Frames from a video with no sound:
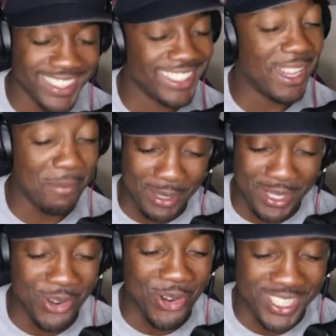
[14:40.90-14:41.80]
that be
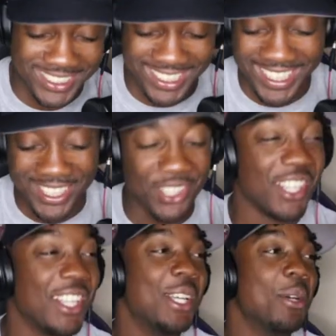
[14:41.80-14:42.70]
hard as hell.
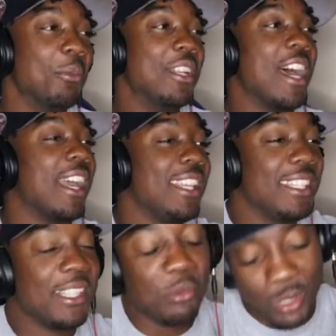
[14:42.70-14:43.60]
But nah, he
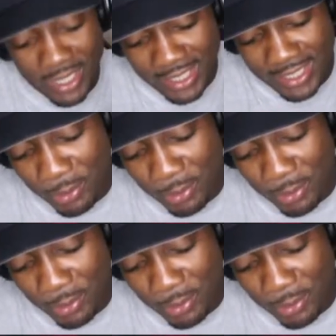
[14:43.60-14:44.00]
did what he did he